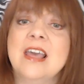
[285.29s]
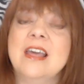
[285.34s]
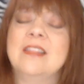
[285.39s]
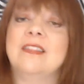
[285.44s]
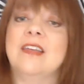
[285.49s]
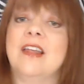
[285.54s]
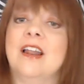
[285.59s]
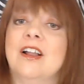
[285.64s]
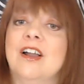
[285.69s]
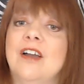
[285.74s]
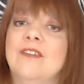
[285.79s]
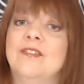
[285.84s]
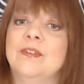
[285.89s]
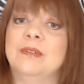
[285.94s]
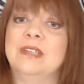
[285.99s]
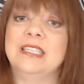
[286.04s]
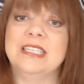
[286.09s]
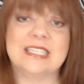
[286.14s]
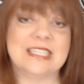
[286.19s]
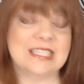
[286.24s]
that I got from
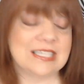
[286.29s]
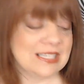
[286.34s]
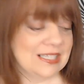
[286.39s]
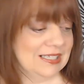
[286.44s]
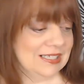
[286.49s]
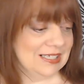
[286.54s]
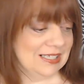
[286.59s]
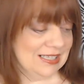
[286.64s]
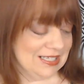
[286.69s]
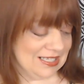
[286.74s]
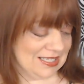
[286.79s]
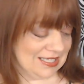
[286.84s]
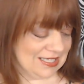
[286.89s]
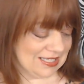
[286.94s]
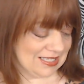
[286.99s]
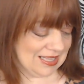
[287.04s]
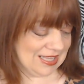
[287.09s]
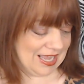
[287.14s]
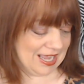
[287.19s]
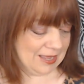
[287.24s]
Glitz
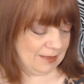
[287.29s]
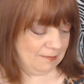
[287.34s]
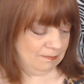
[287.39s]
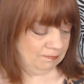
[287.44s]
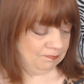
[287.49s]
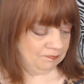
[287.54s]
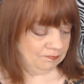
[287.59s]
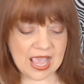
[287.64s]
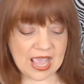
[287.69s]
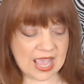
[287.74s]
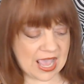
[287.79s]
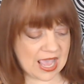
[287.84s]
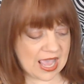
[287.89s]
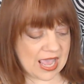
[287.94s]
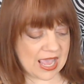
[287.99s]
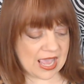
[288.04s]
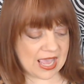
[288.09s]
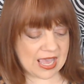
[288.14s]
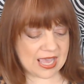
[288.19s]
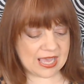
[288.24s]
Glam.
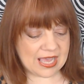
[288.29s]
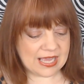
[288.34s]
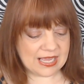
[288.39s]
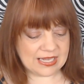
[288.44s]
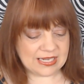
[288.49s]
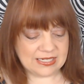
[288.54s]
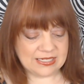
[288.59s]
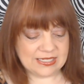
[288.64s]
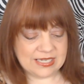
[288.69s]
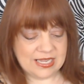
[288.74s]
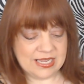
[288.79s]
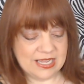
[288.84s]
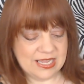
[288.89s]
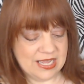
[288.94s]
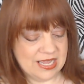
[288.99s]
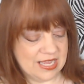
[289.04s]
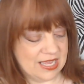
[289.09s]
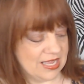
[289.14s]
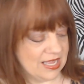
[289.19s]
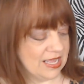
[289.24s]
And
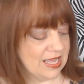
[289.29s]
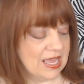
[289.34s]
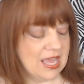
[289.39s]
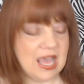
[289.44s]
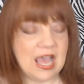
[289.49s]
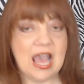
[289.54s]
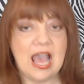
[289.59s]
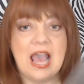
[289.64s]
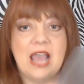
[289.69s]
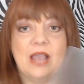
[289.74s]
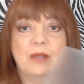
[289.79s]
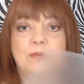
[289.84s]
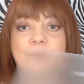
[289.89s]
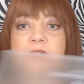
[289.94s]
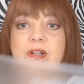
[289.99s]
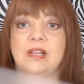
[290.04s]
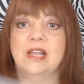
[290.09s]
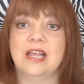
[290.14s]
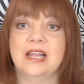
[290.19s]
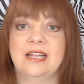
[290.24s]
I
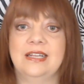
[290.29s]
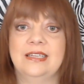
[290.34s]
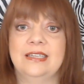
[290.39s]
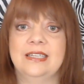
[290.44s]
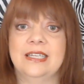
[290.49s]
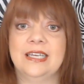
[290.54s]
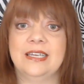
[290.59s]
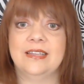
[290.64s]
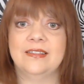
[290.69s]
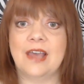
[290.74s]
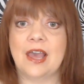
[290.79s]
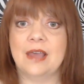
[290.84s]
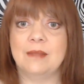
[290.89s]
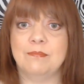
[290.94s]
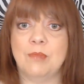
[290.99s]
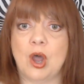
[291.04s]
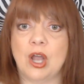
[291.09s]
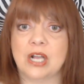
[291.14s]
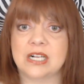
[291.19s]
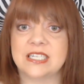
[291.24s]
will link the
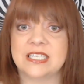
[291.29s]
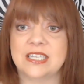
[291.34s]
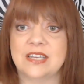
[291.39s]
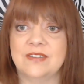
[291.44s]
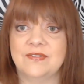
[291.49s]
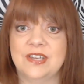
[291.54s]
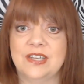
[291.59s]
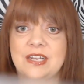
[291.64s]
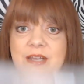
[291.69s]
unboxing of it